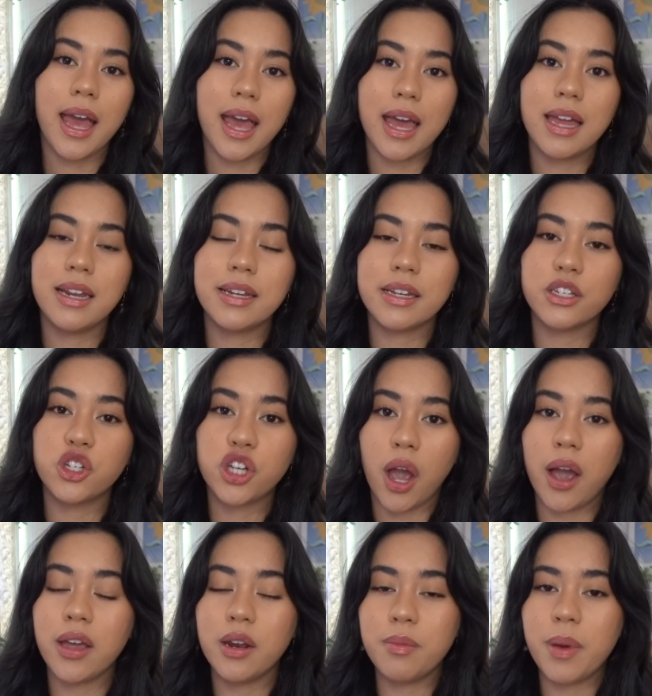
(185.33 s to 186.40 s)
and
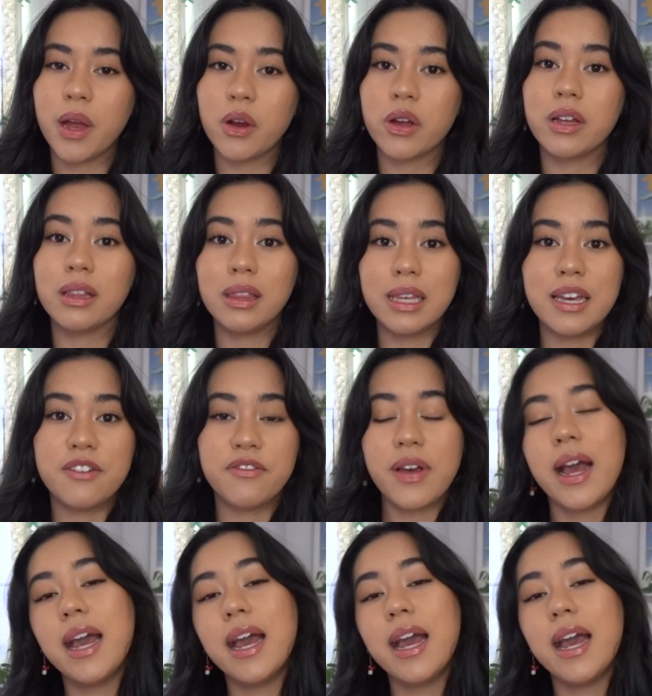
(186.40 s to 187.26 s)
China berry leaf